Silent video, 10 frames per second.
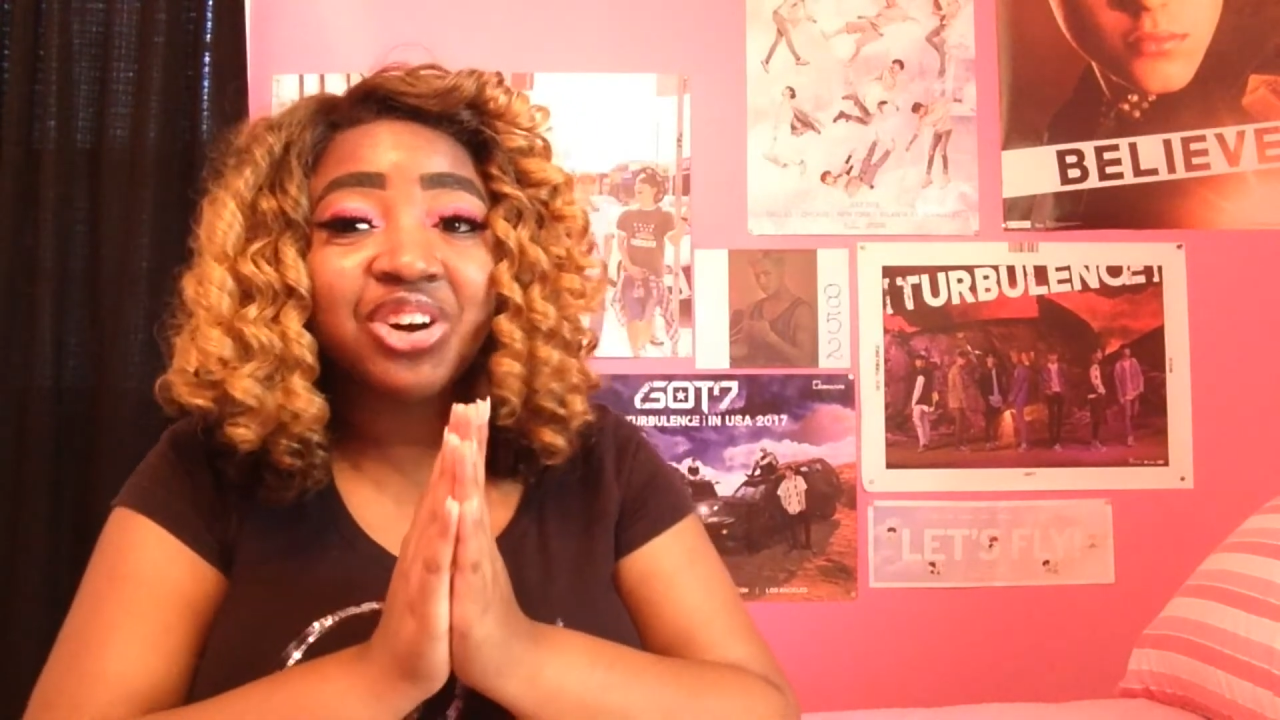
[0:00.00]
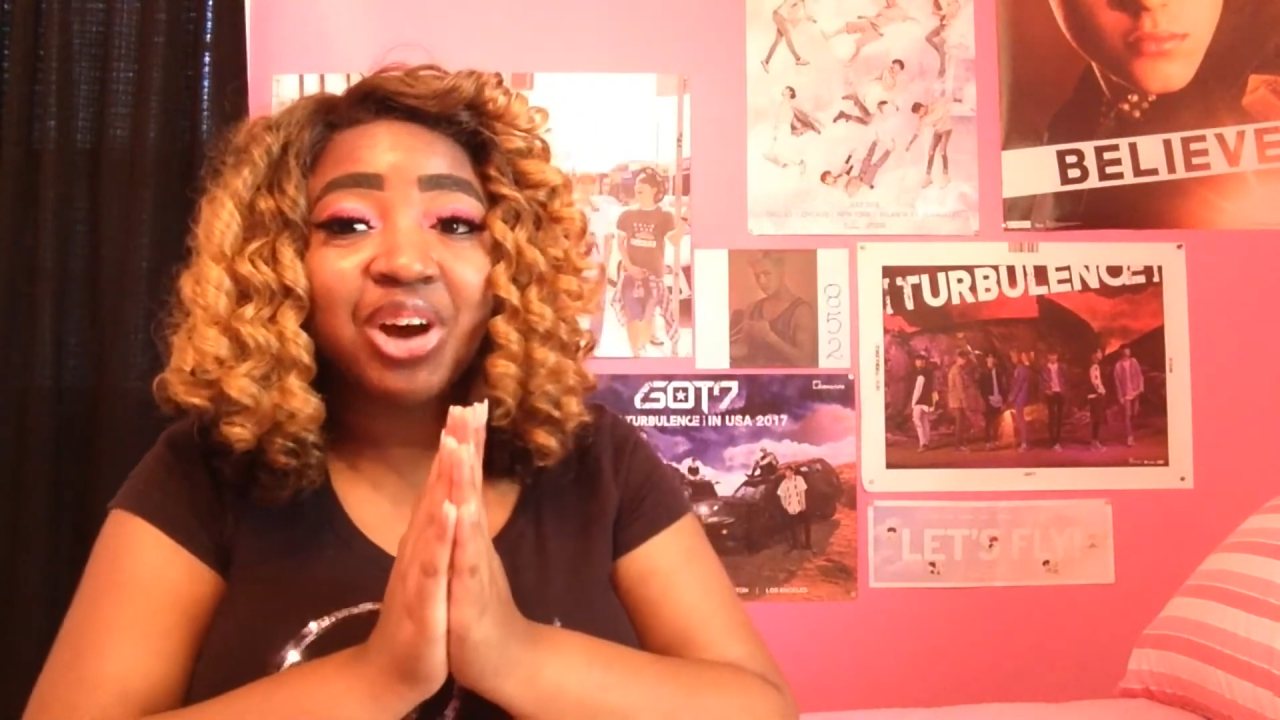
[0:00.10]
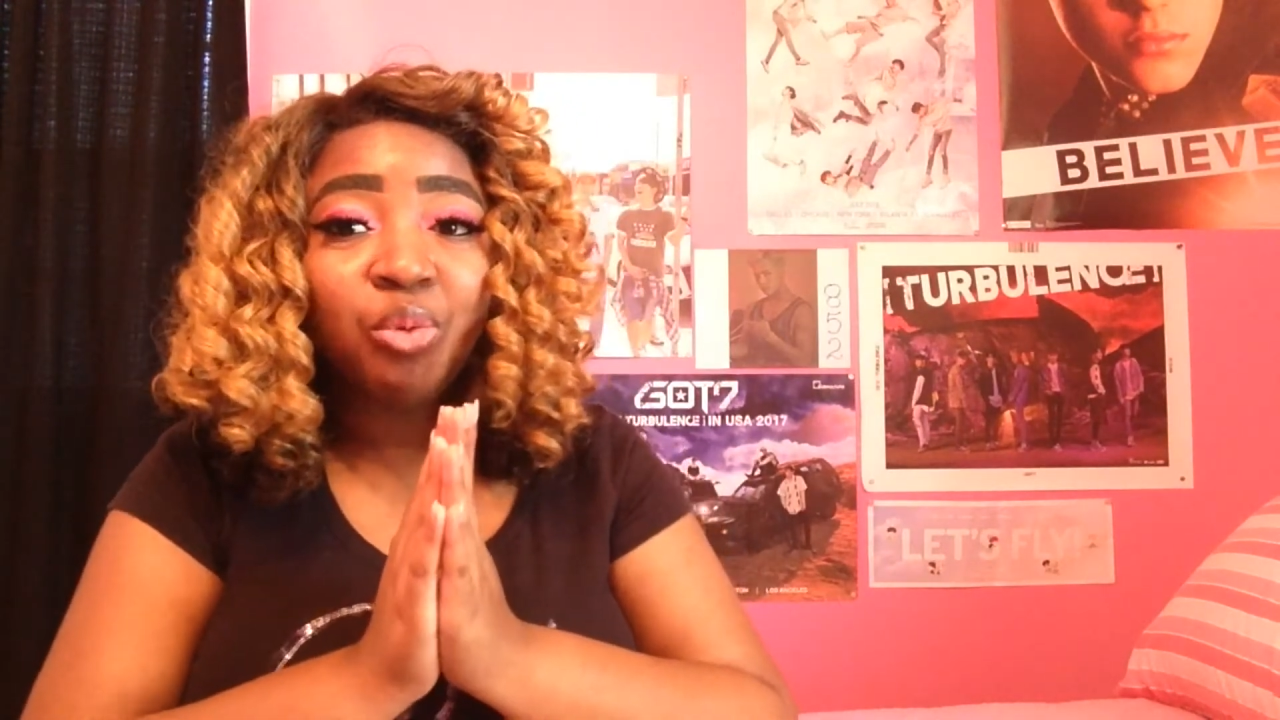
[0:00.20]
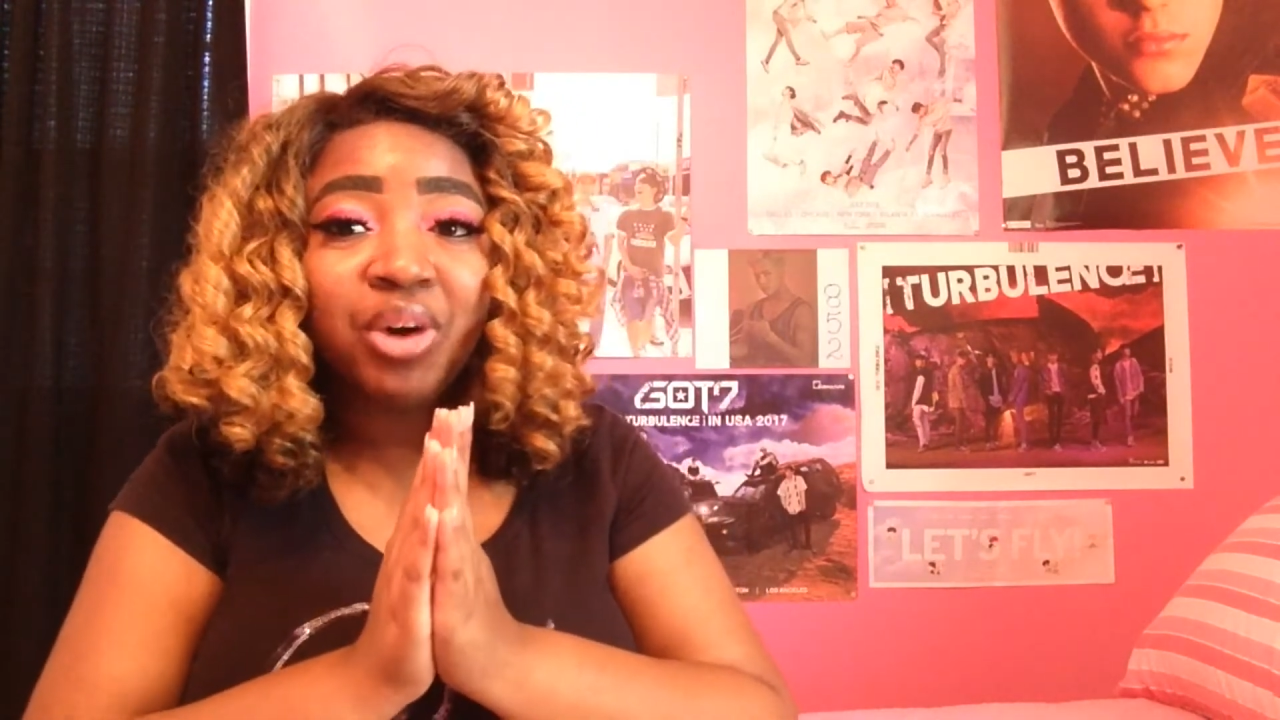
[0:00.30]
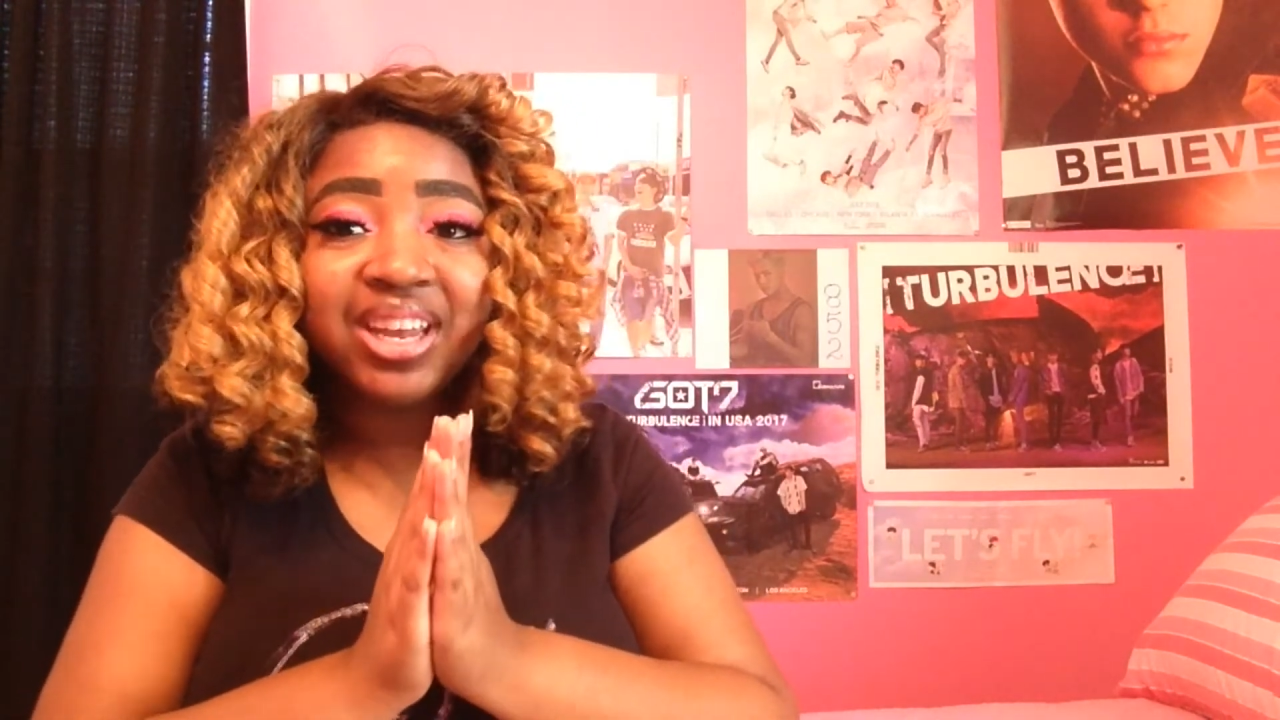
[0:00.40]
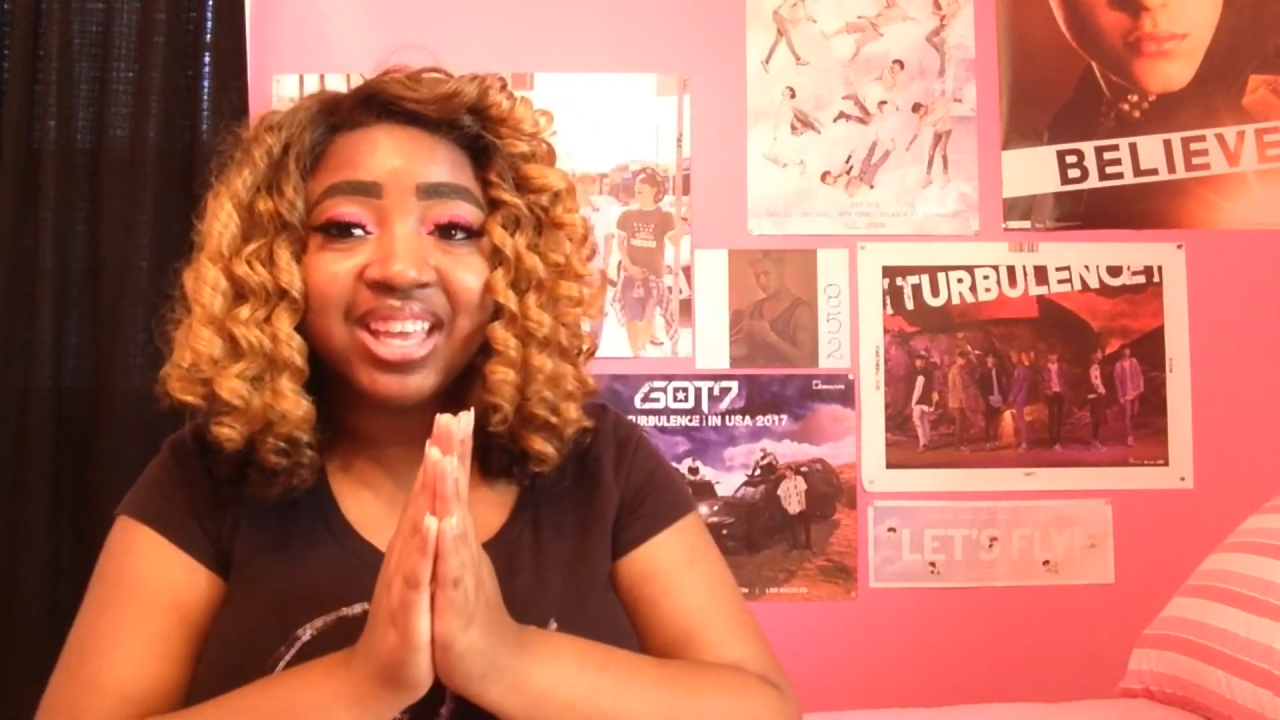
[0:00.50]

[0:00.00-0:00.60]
I won a